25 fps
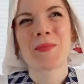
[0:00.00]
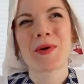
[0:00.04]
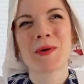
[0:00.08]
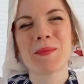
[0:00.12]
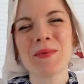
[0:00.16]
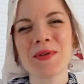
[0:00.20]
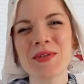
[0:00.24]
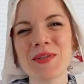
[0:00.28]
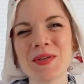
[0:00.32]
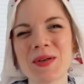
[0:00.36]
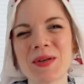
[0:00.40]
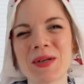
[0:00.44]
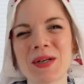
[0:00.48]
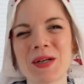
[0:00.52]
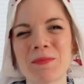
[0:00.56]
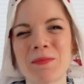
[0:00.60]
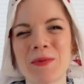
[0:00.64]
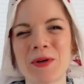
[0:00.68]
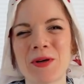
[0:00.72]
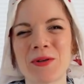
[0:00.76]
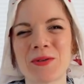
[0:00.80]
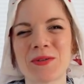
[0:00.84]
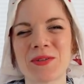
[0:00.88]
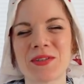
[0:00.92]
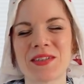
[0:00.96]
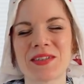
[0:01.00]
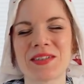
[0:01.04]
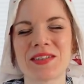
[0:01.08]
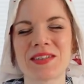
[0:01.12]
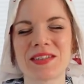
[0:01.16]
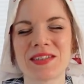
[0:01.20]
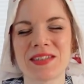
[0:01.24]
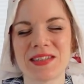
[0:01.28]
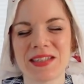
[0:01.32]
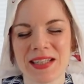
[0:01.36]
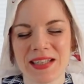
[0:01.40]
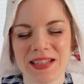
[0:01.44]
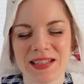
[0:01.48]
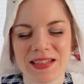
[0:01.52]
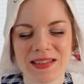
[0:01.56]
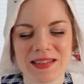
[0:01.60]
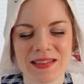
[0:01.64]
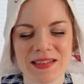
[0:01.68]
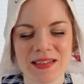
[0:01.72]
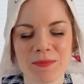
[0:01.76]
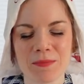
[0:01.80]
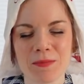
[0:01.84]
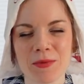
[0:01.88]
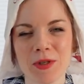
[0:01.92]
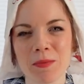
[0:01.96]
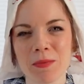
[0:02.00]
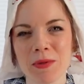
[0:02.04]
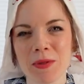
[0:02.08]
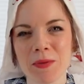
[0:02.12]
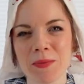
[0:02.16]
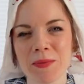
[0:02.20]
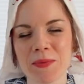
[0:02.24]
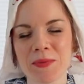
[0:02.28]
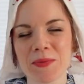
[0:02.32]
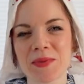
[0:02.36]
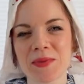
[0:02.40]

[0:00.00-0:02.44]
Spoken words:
When we talk about stains, the problem with